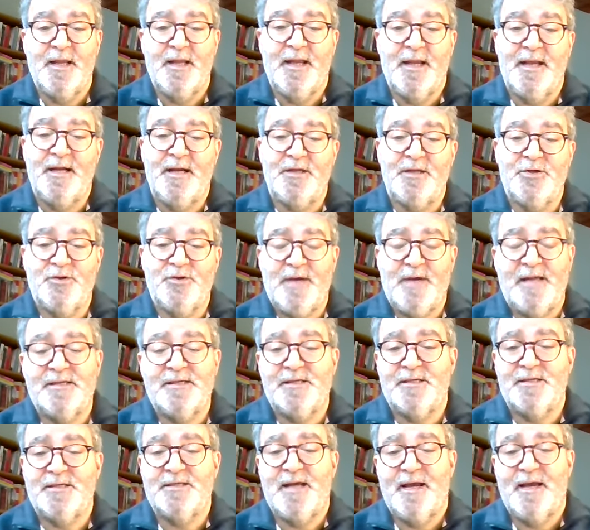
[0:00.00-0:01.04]
it
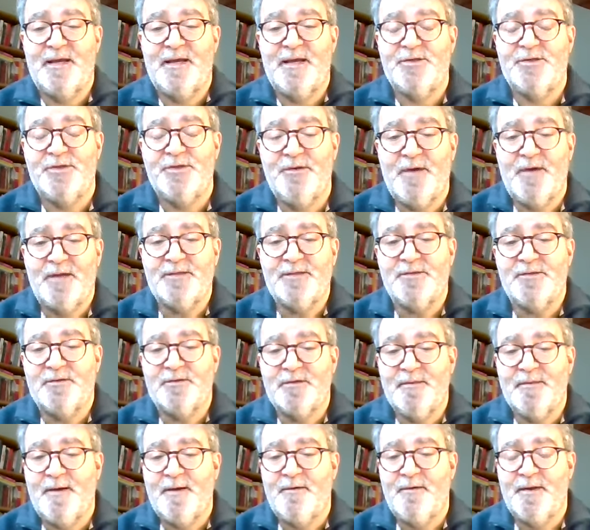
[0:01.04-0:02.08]
addresses that issue I talked
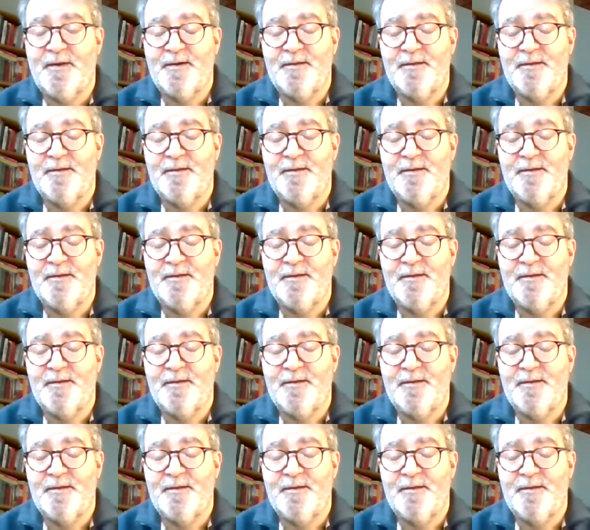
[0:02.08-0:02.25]
about right